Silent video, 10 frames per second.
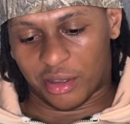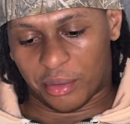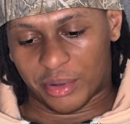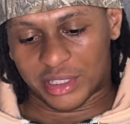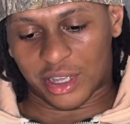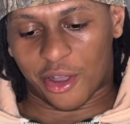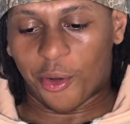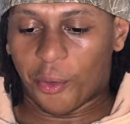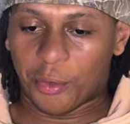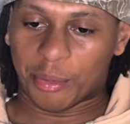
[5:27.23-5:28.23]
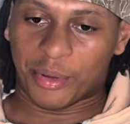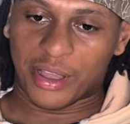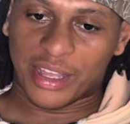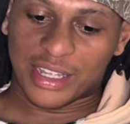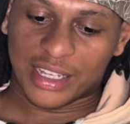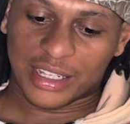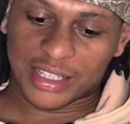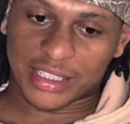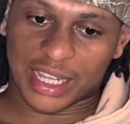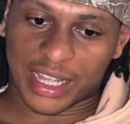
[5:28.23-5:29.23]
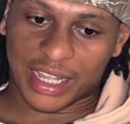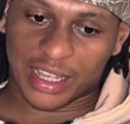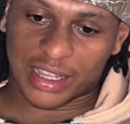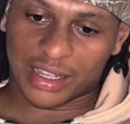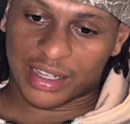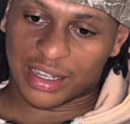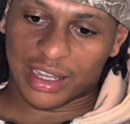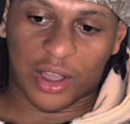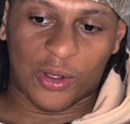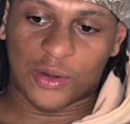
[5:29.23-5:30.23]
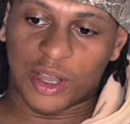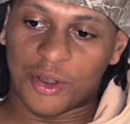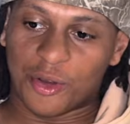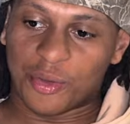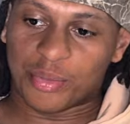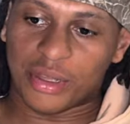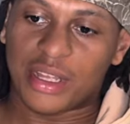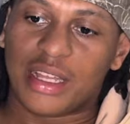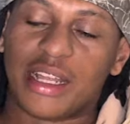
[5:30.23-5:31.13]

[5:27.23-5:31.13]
this old, but it's like old, but